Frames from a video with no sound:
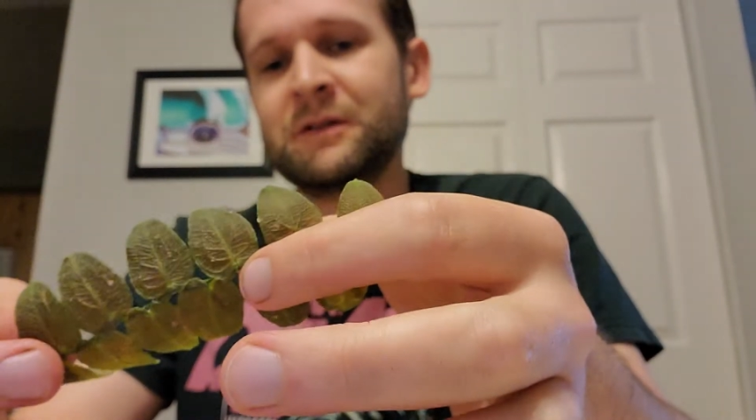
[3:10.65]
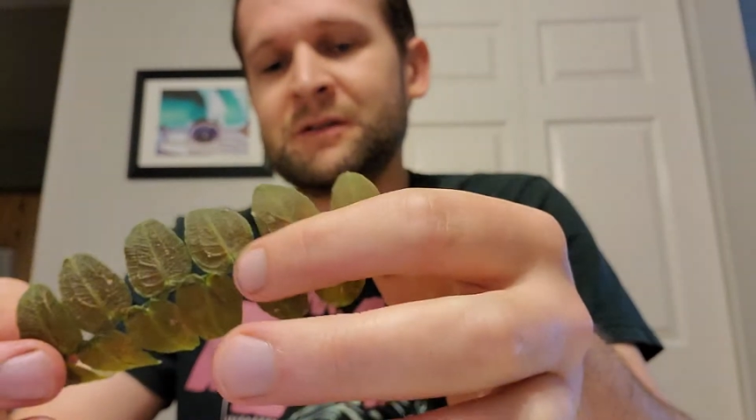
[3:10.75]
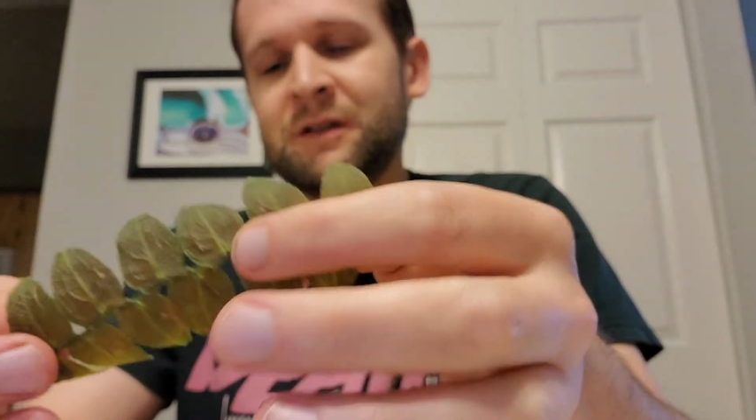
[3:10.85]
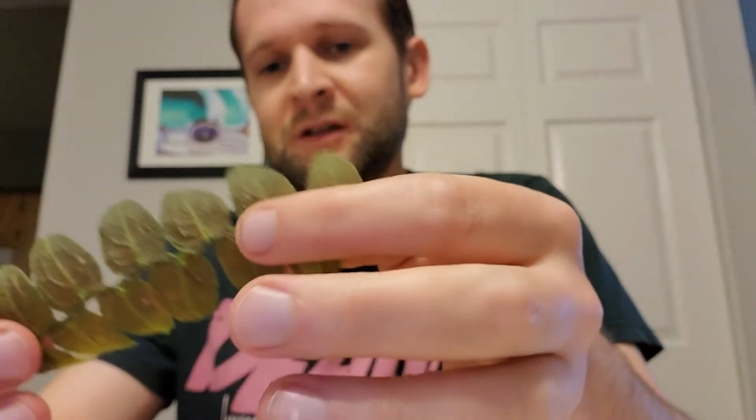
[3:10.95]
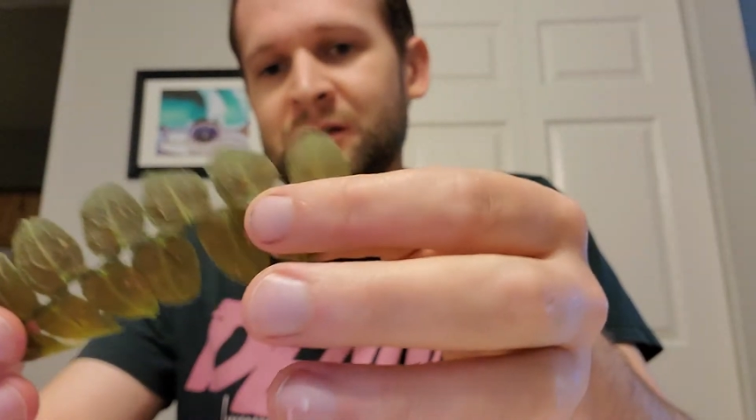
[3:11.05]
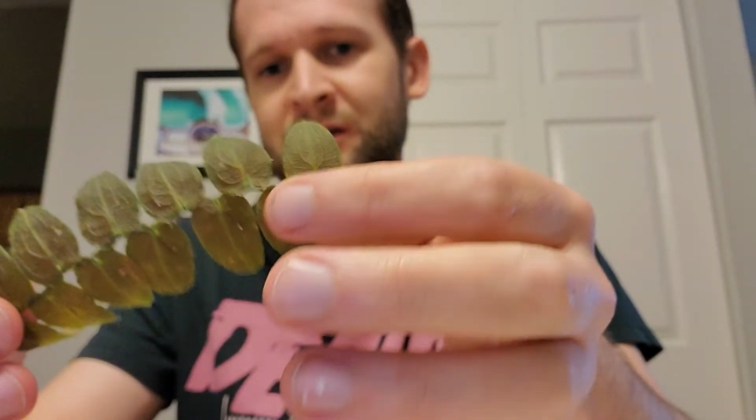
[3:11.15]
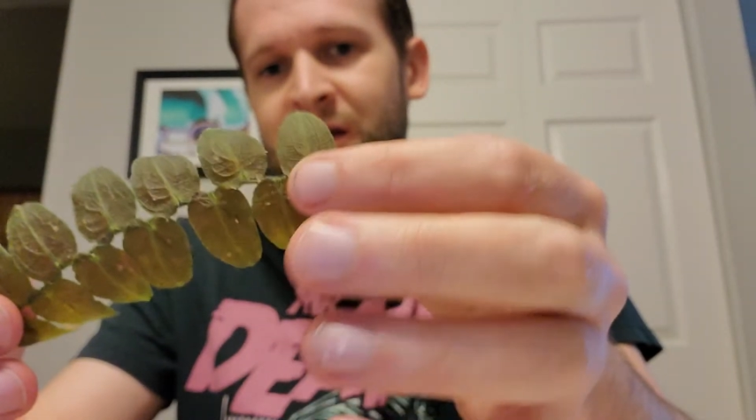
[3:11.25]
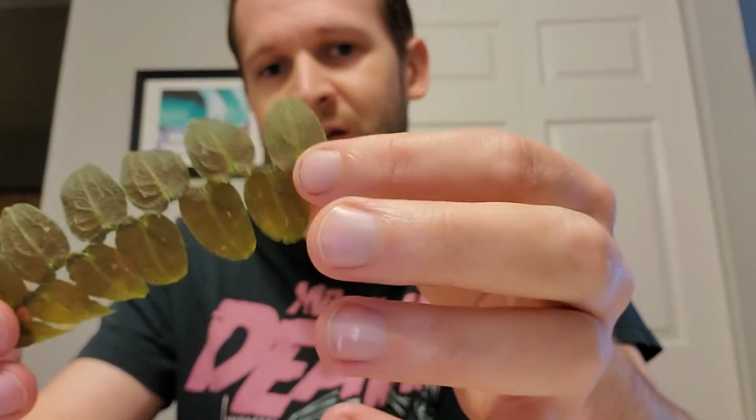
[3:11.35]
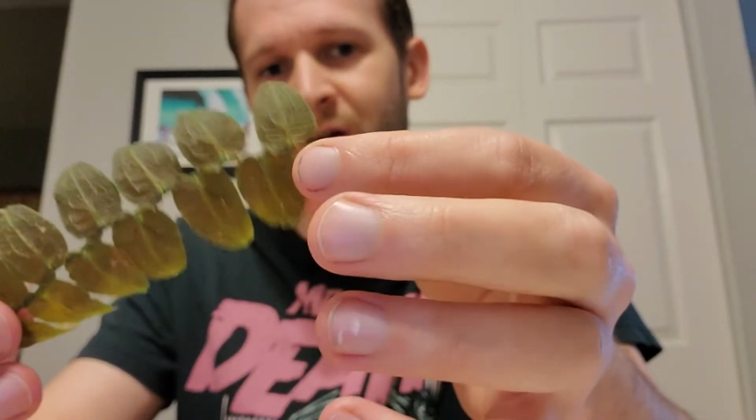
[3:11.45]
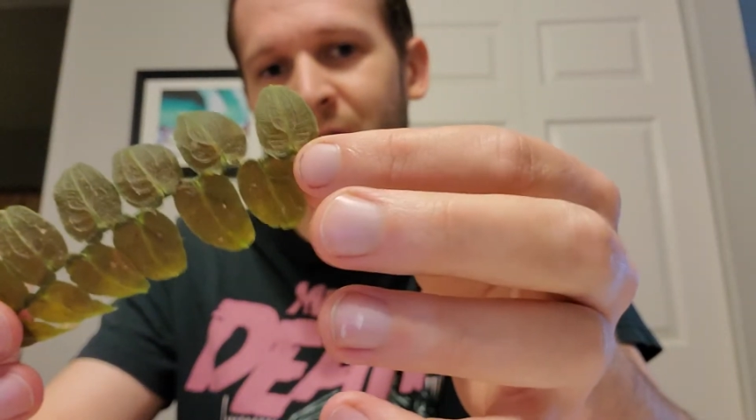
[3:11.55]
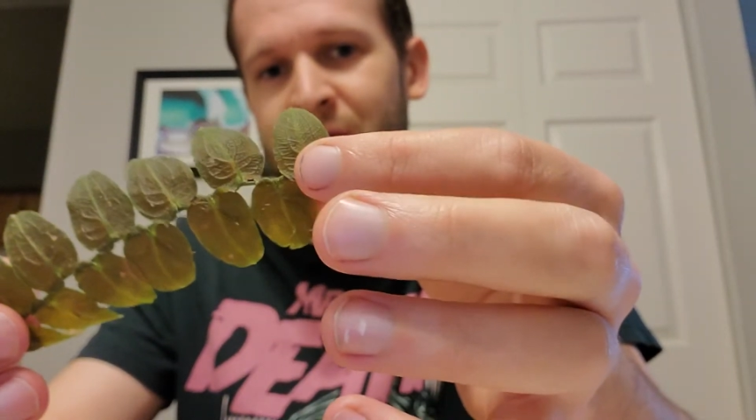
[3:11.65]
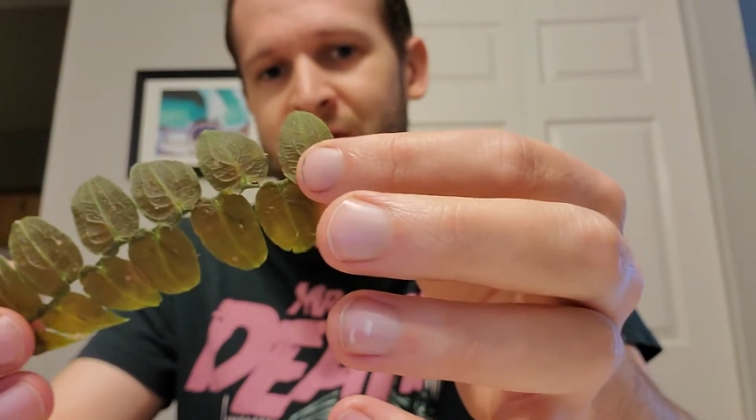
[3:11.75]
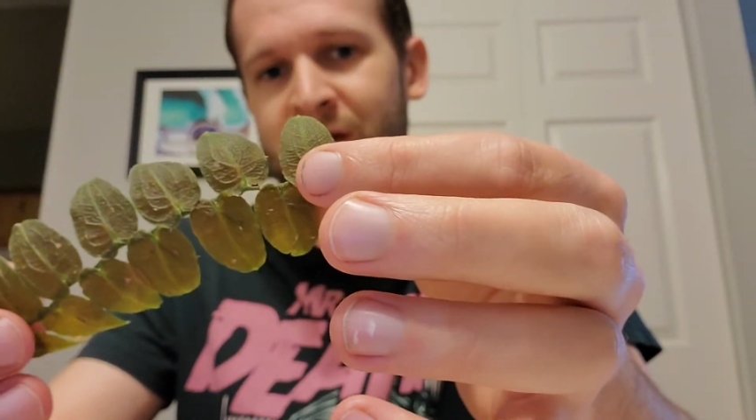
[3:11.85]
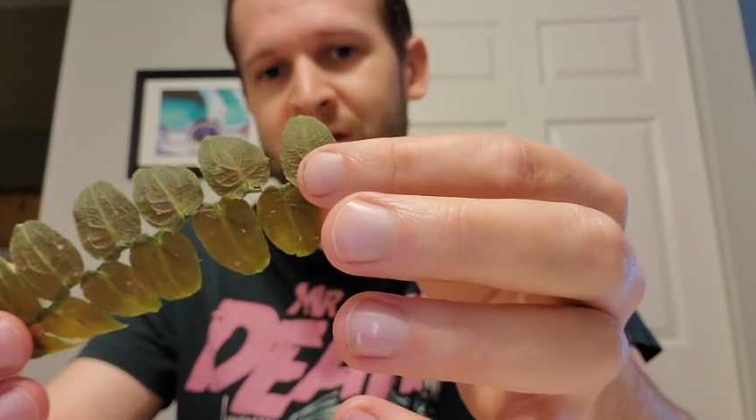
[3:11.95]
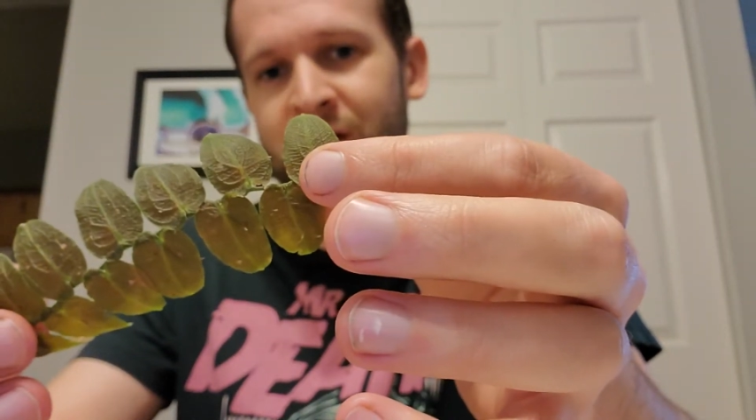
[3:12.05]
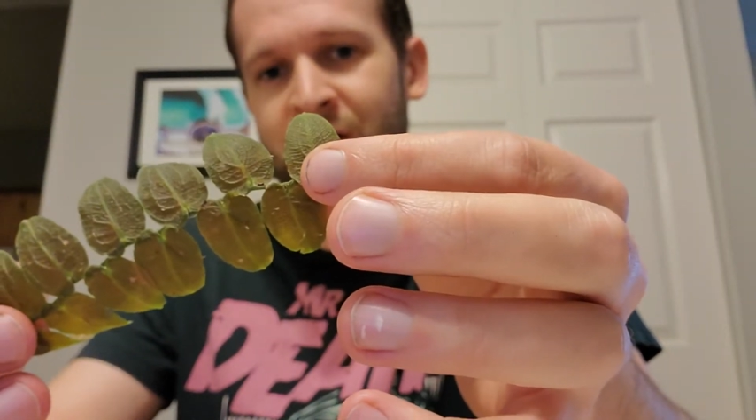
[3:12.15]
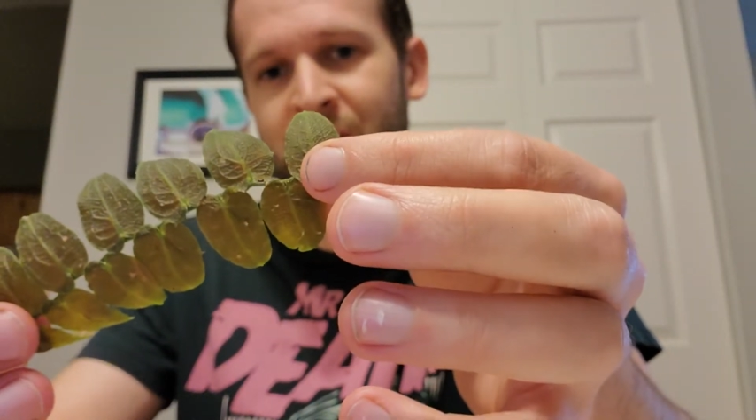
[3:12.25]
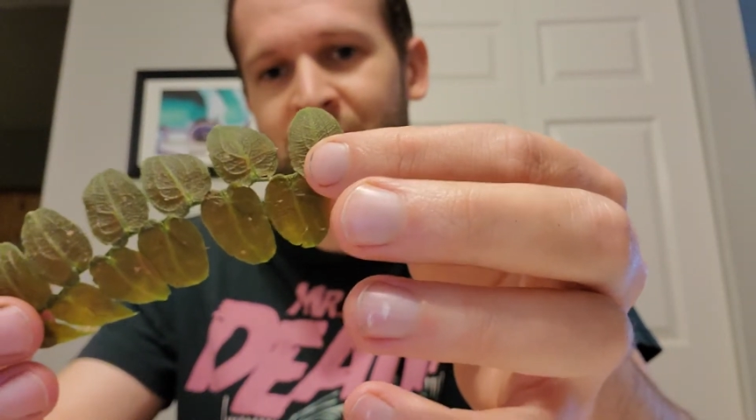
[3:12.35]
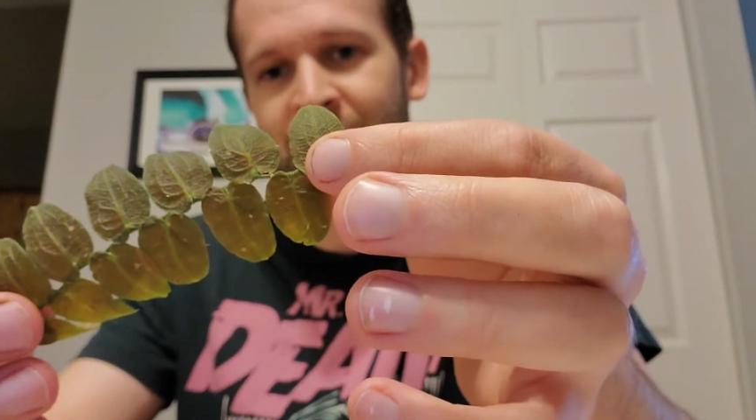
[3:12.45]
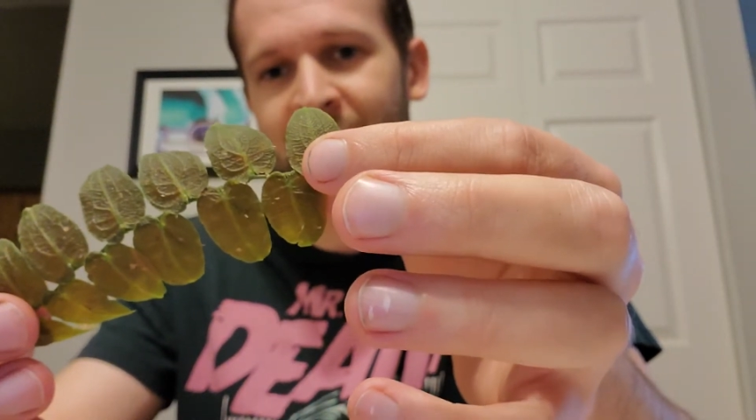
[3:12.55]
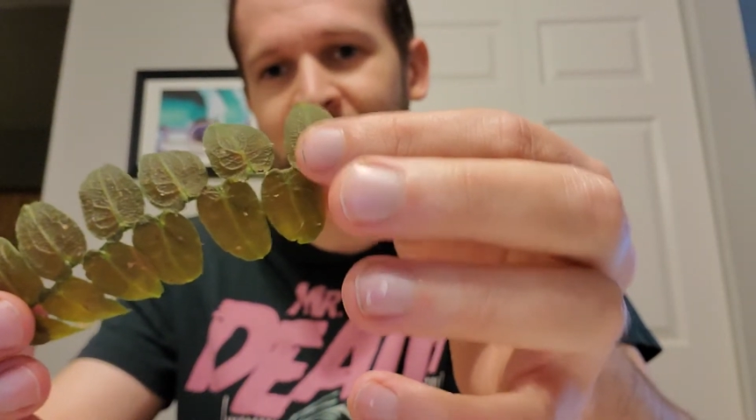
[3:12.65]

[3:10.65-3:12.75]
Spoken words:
skinks eat almost nothing but that.